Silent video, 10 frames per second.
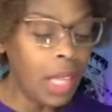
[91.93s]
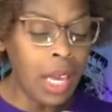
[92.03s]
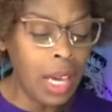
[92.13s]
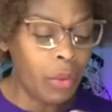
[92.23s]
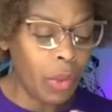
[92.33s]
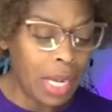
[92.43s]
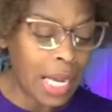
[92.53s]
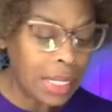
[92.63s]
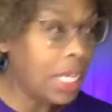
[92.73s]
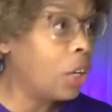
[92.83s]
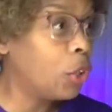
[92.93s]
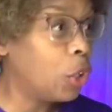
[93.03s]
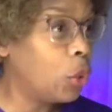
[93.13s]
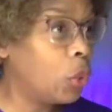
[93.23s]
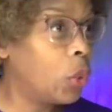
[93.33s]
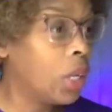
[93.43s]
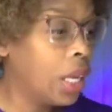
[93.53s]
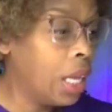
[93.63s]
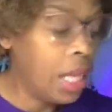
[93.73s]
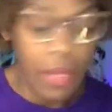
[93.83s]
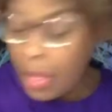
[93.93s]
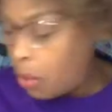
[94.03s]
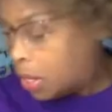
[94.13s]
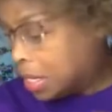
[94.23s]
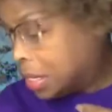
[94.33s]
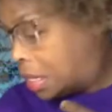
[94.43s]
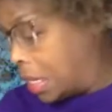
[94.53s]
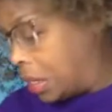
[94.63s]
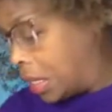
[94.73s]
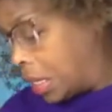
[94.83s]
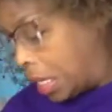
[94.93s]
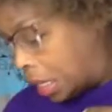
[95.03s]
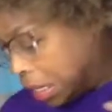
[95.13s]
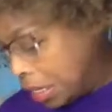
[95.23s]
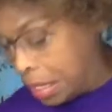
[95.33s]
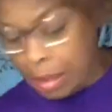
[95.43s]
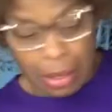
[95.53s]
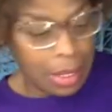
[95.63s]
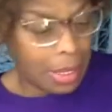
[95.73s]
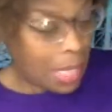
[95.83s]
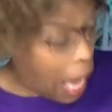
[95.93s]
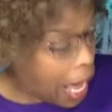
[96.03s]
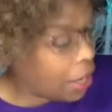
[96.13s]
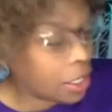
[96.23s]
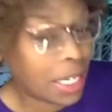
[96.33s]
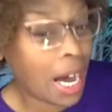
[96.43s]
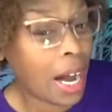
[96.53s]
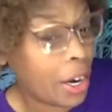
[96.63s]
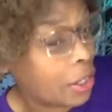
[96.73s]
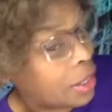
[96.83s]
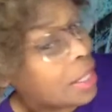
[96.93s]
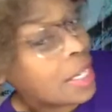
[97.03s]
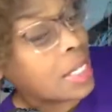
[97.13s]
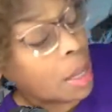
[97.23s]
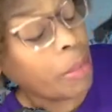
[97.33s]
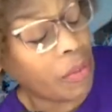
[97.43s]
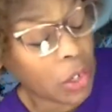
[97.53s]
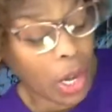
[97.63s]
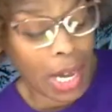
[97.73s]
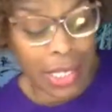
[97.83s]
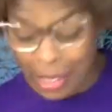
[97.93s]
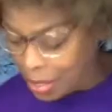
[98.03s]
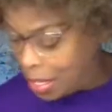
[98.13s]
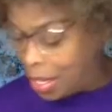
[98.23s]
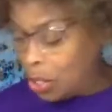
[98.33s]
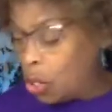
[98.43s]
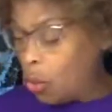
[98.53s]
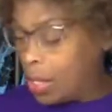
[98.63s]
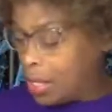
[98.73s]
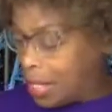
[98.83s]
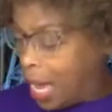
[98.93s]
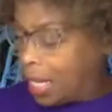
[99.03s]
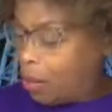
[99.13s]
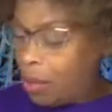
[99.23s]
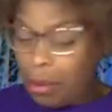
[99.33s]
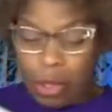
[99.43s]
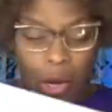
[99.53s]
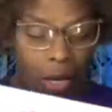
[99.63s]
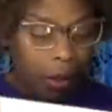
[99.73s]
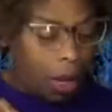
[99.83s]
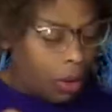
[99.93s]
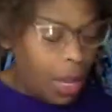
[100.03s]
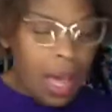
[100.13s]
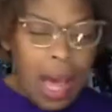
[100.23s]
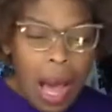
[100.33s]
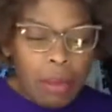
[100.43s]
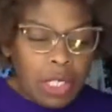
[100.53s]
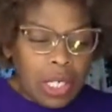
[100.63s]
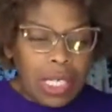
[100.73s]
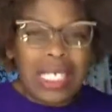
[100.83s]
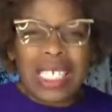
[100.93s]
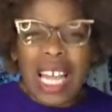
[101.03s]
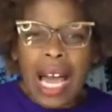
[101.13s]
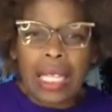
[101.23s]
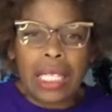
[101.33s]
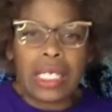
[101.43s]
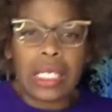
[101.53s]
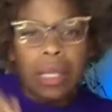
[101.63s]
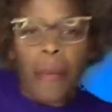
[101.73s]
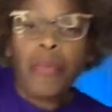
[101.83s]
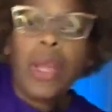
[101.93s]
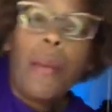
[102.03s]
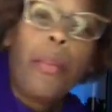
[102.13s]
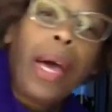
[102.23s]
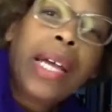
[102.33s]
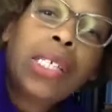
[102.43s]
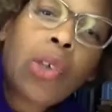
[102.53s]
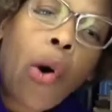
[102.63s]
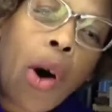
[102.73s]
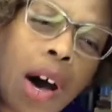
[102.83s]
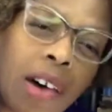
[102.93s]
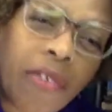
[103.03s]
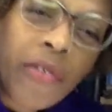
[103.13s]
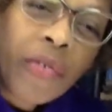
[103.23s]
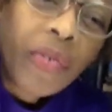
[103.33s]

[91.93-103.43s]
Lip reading: And when I tell you there is such a thing as tired, some of you guys know exactly what I'm talking about. I'm just going to slide these paints off.